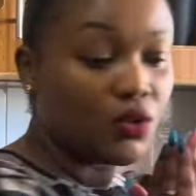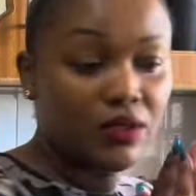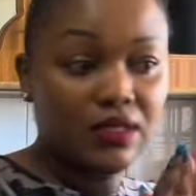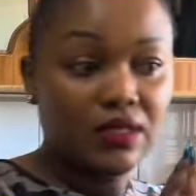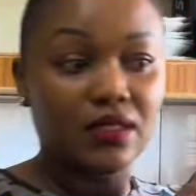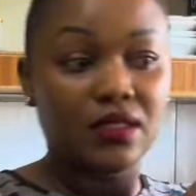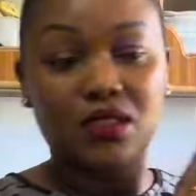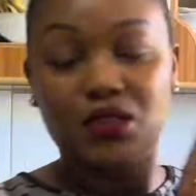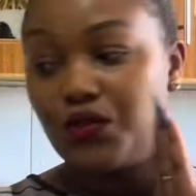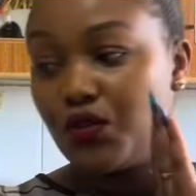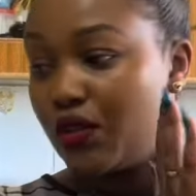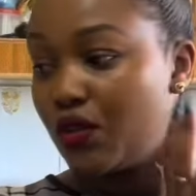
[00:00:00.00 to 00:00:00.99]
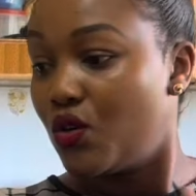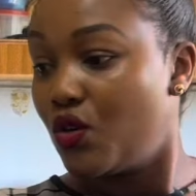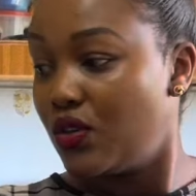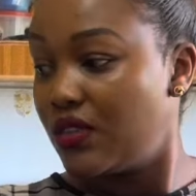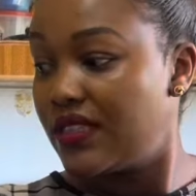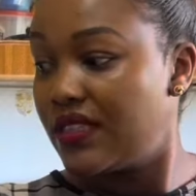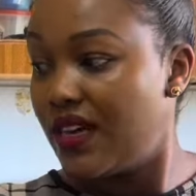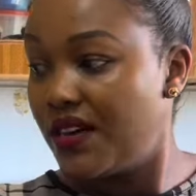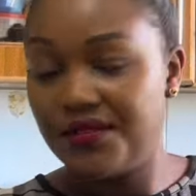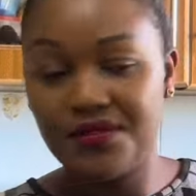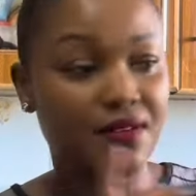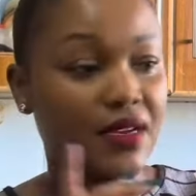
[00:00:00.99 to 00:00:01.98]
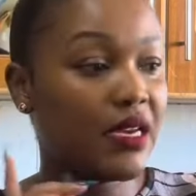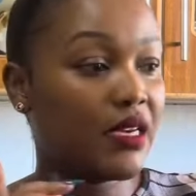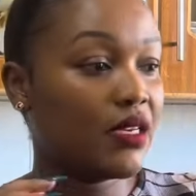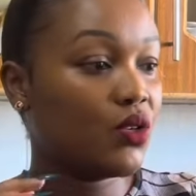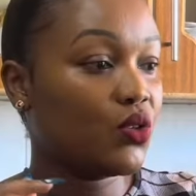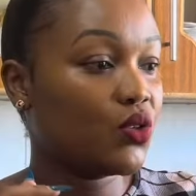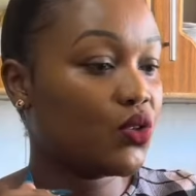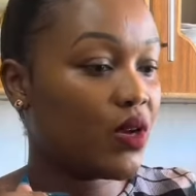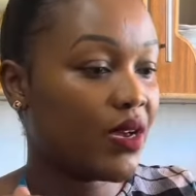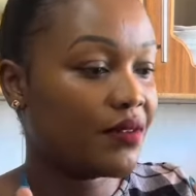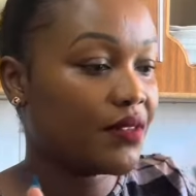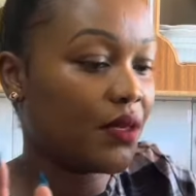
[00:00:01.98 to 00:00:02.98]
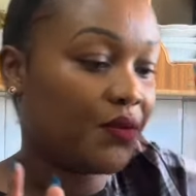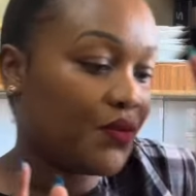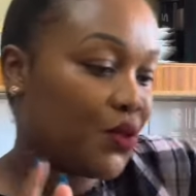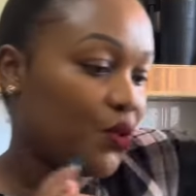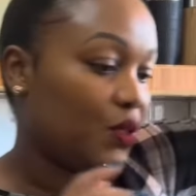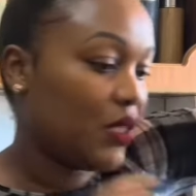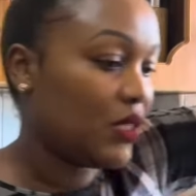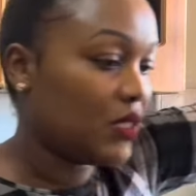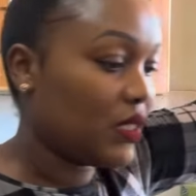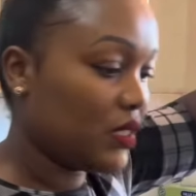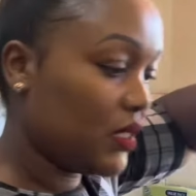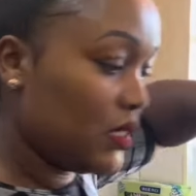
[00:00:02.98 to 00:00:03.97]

this is it for the cold stuff. I also have some few things that